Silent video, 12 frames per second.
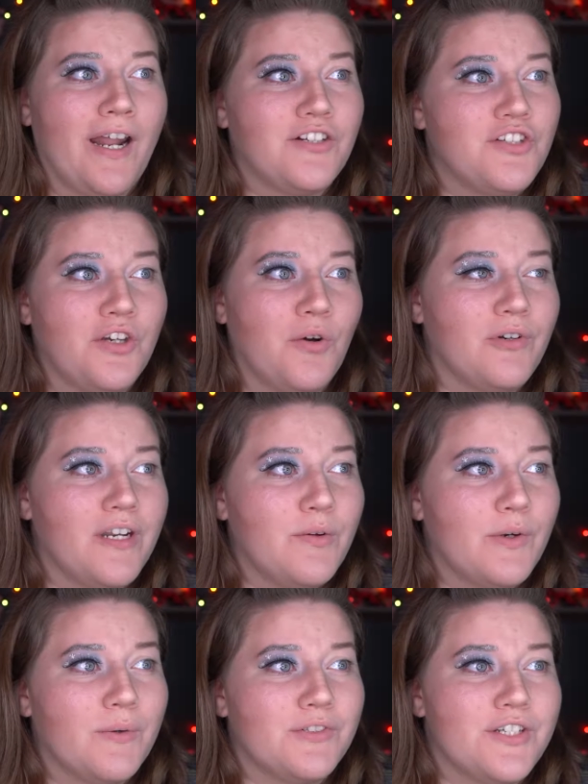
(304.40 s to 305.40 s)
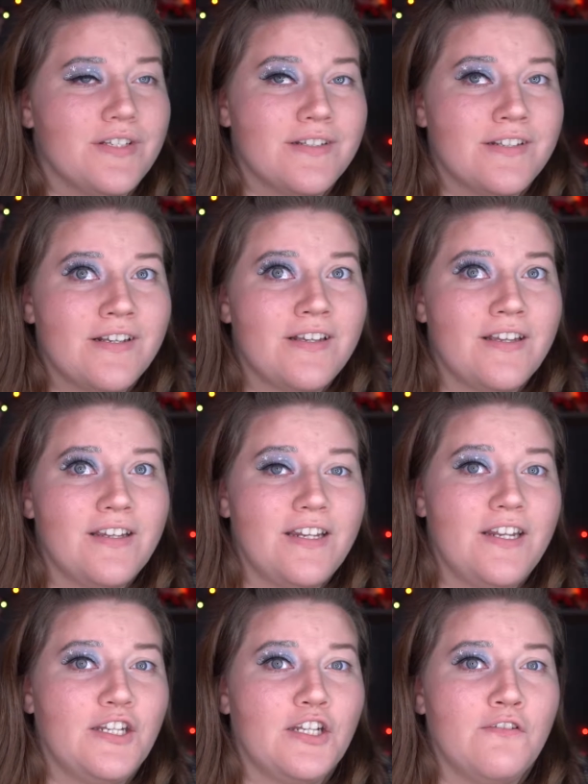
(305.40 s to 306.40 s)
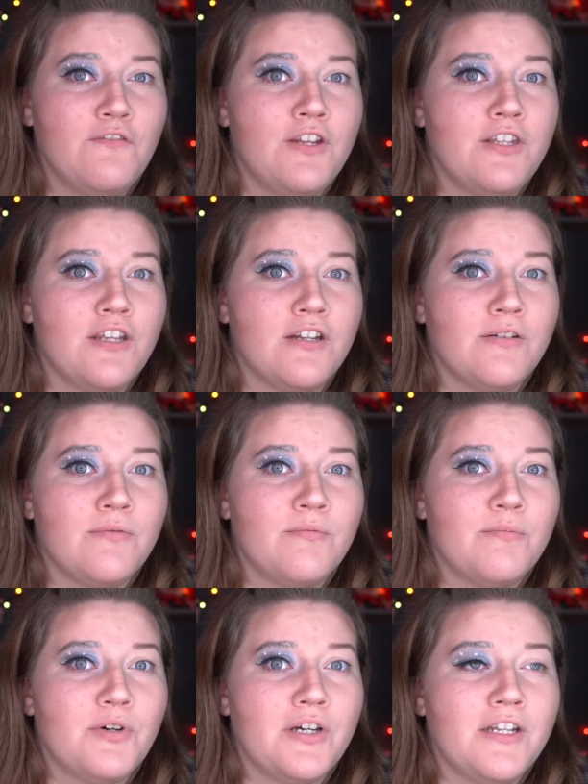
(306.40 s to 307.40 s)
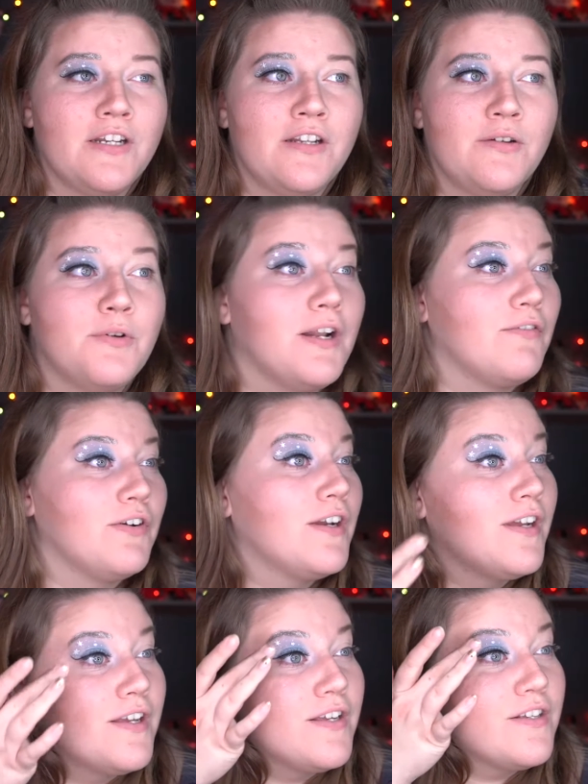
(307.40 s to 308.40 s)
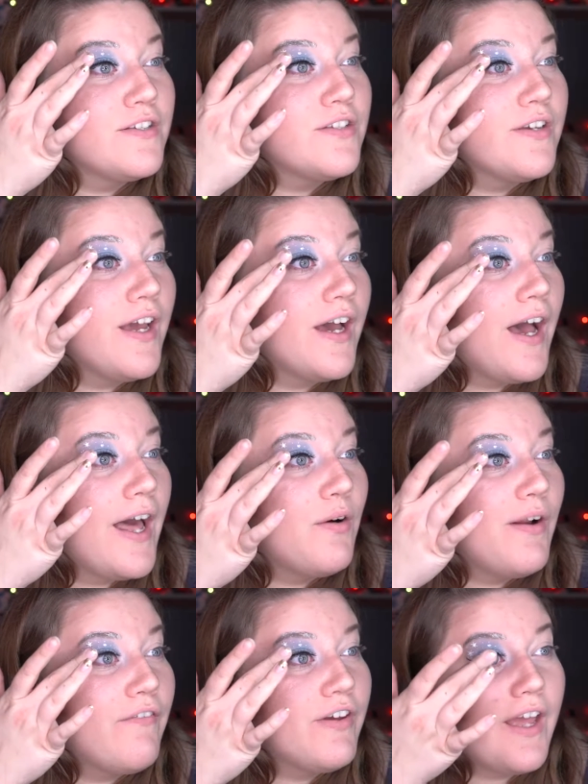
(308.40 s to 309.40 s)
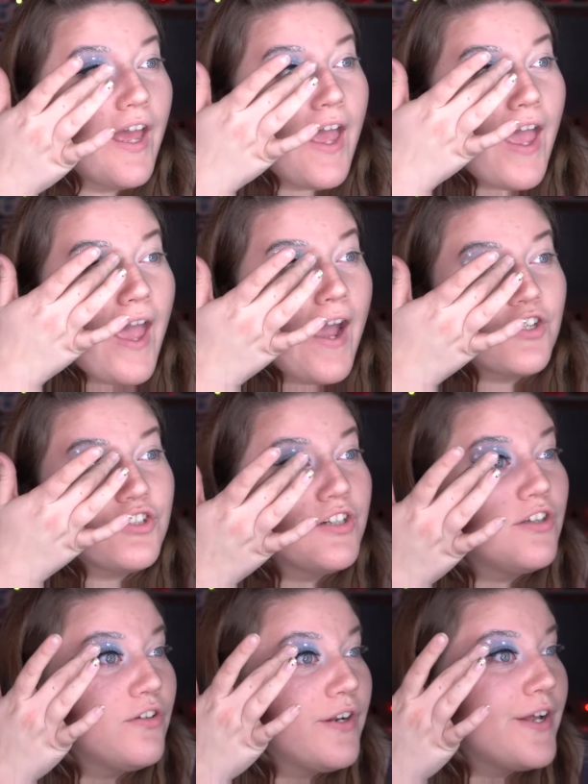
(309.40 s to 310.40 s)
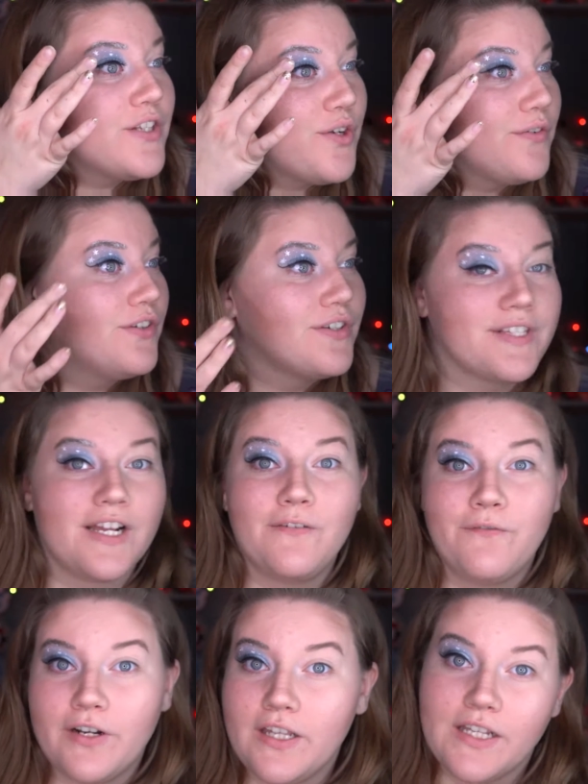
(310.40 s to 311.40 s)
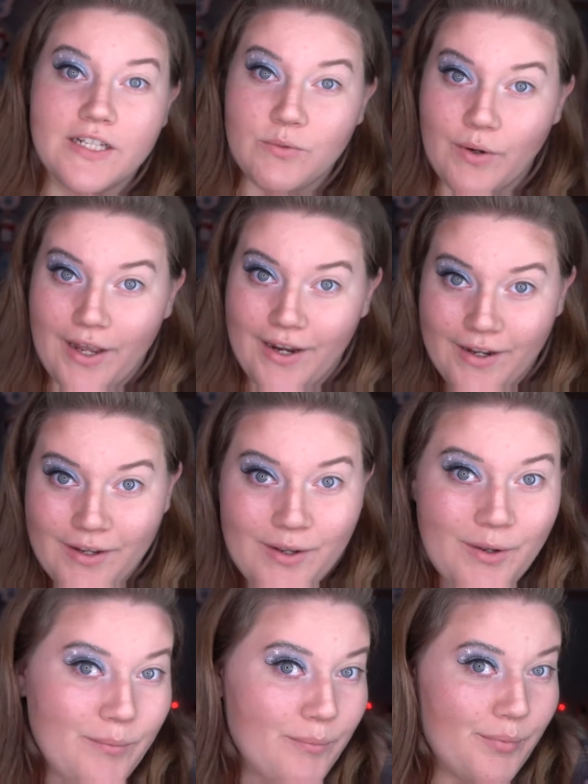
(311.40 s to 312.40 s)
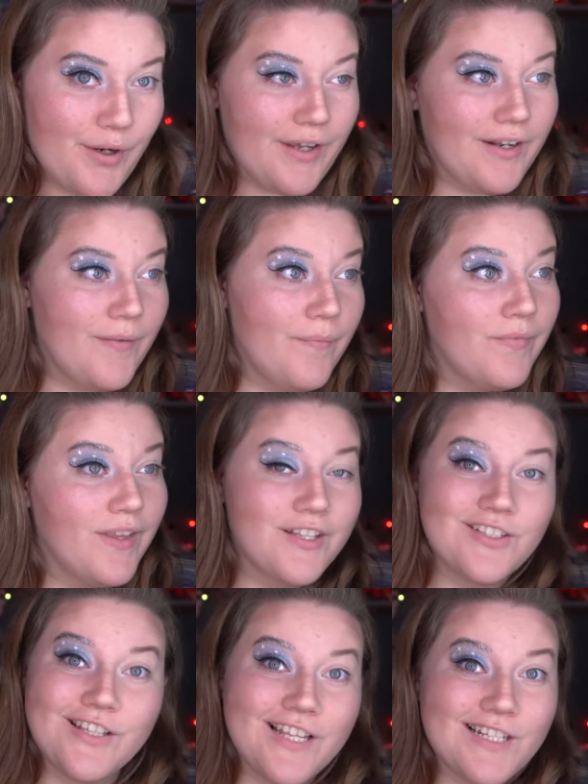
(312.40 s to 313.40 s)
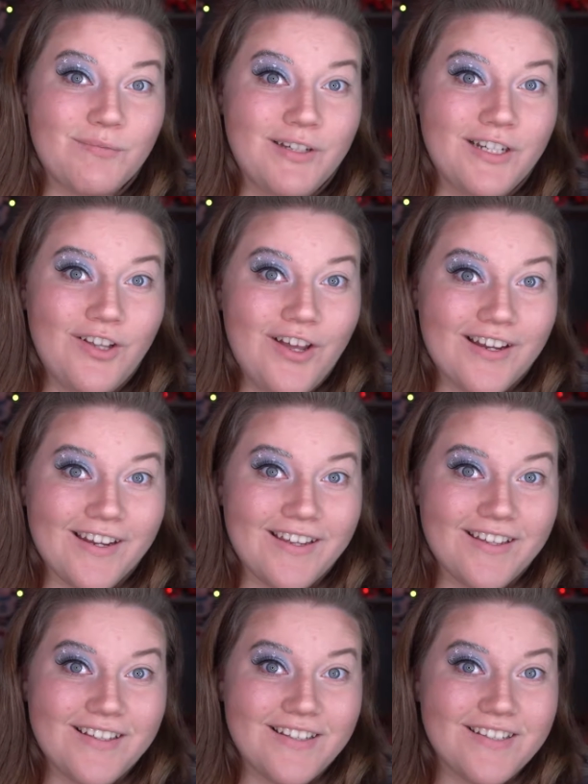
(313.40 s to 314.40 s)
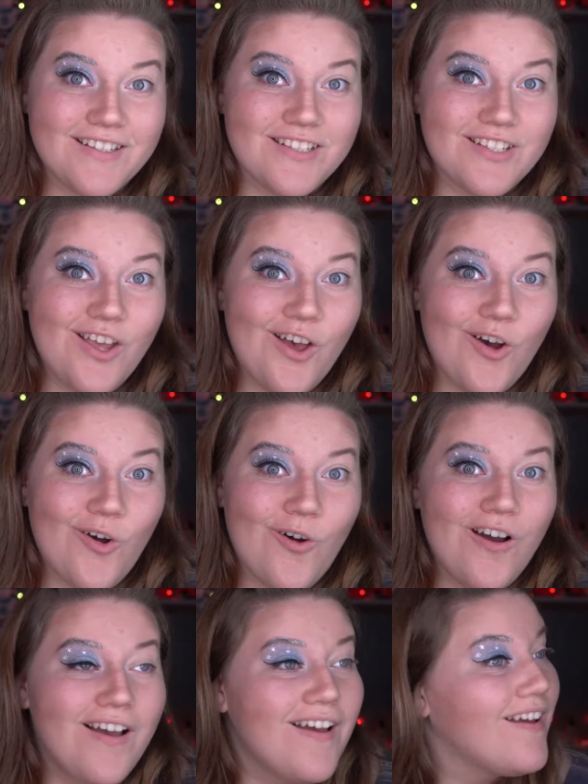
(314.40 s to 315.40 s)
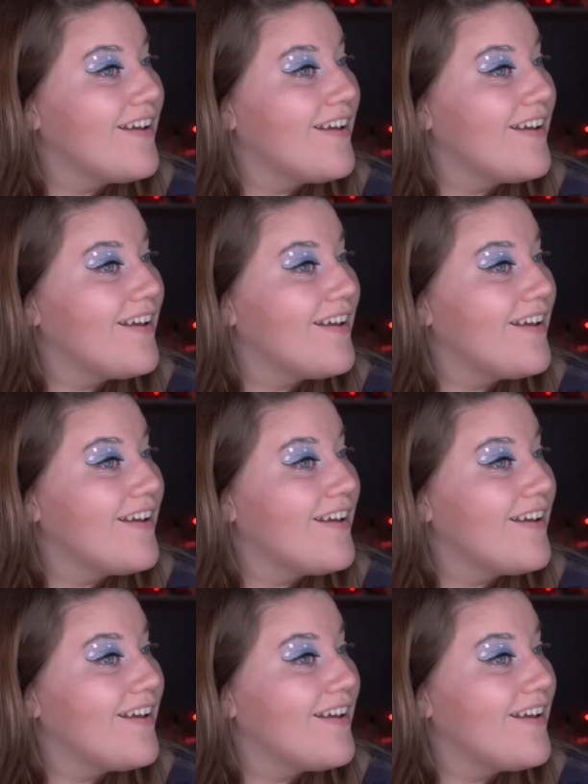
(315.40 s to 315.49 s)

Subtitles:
actually going anywhere, which is inconvenient, but whatever. So yeah, I don't have it actually glued on, so it looks kind of funny, that's why. But, so that's a completed look. So,